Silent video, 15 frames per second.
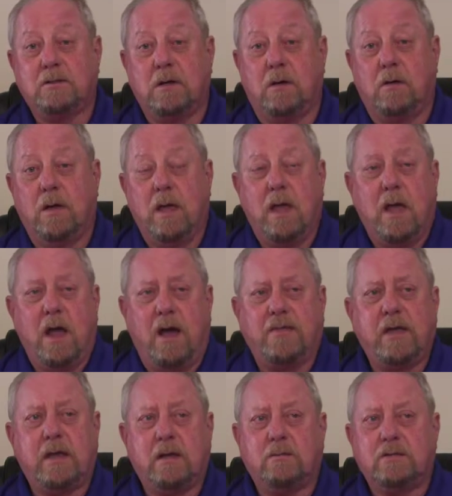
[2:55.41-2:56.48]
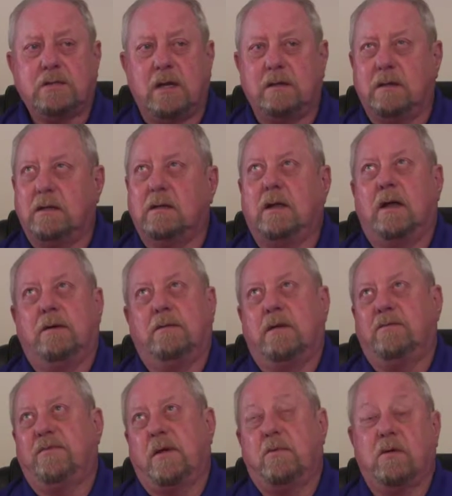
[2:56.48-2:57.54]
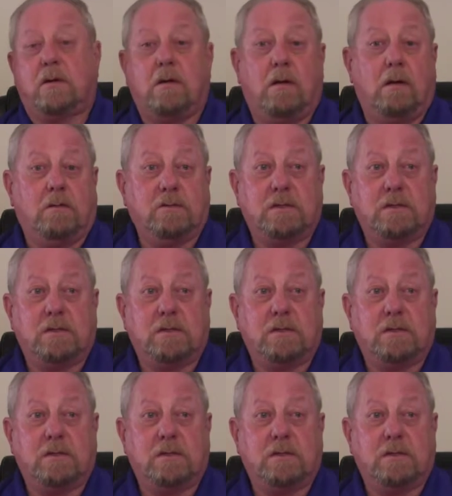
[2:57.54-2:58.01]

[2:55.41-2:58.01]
So I think it was on if I recall,